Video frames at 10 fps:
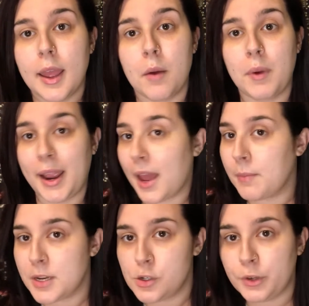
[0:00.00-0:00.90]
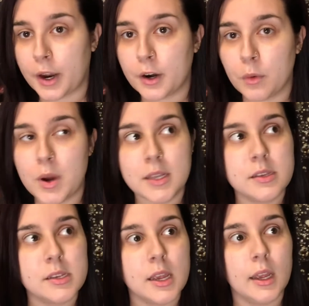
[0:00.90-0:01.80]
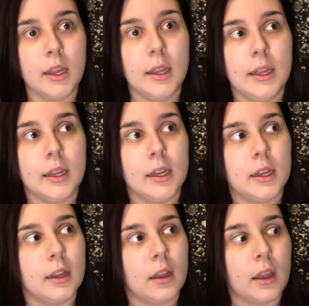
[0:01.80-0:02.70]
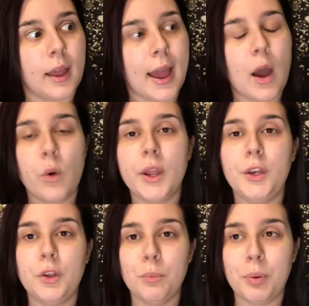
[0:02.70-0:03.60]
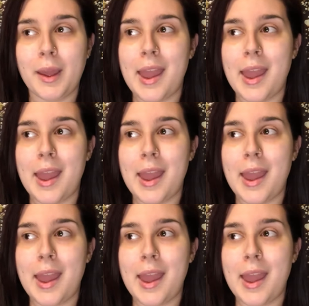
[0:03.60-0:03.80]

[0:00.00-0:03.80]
And when I had my 2 younger ones, how can you put